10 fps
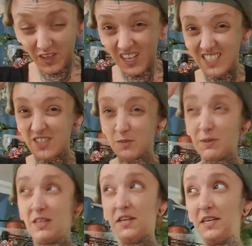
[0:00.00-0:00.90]
Alright, so it's
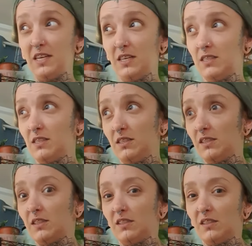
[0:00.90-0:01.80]
been like
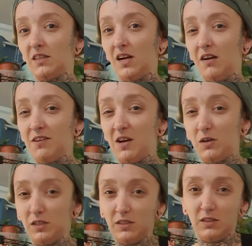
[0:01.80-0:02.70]
half
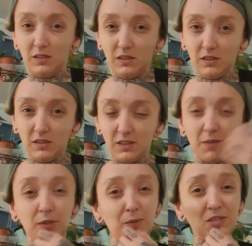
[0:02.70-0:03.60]
hour.
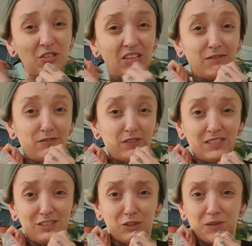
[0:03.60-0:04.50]
Sometimes I'll leave for
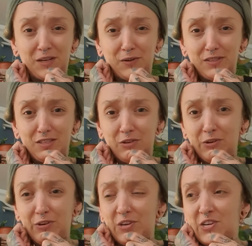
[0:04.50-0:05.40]
like 2 hours
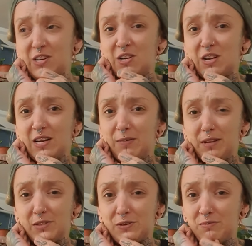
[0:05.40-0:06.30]
though.
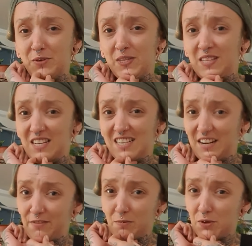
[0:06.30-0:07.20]
Depends what I'm doing that
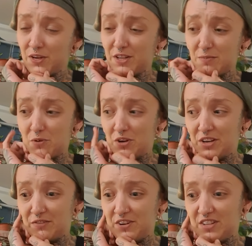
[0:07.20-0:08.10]
day. If I'm doing it in the morning
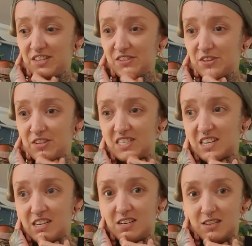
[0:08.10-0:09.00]
and I've got nothing else on that
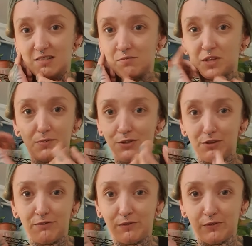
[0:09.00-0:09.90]
day, sometimes I'll
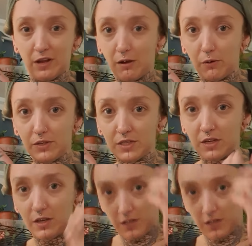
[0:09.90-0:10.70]
leave it for hours.